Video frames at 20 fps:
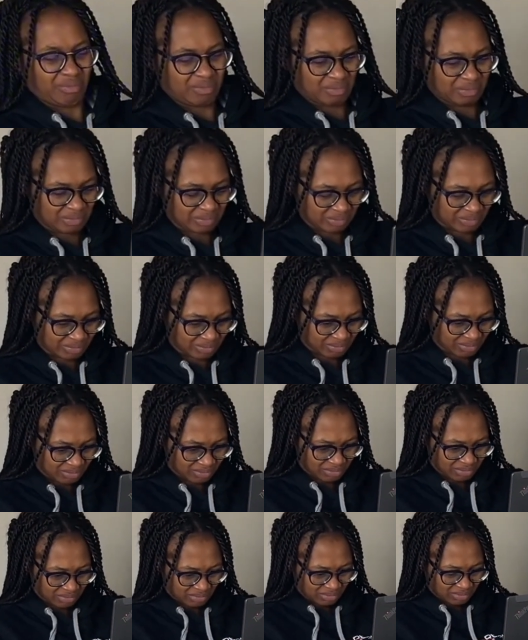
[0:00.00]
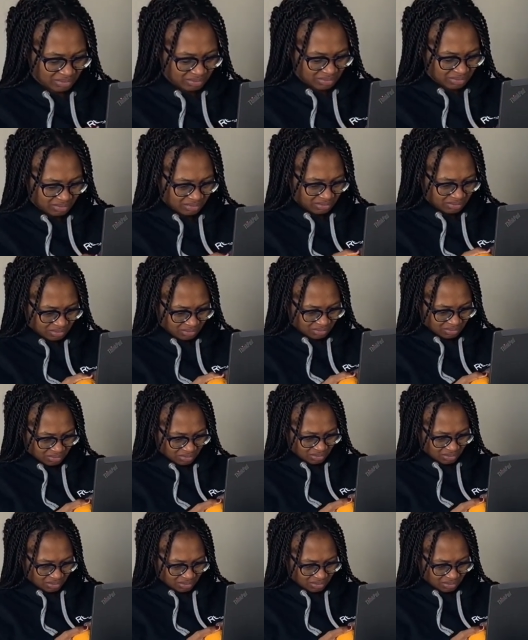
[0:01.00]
No one is speaking in this clip.